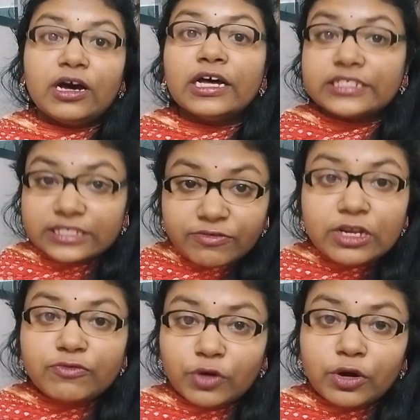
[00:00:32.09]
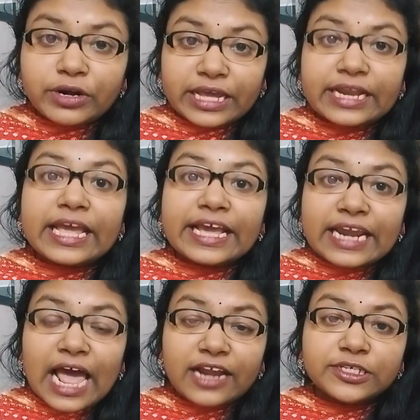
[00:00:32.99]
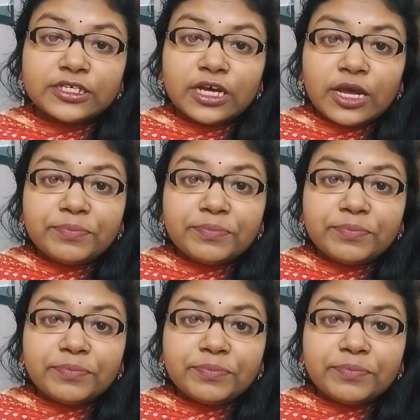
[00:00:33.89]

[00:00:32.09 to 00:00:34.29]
a civil war in England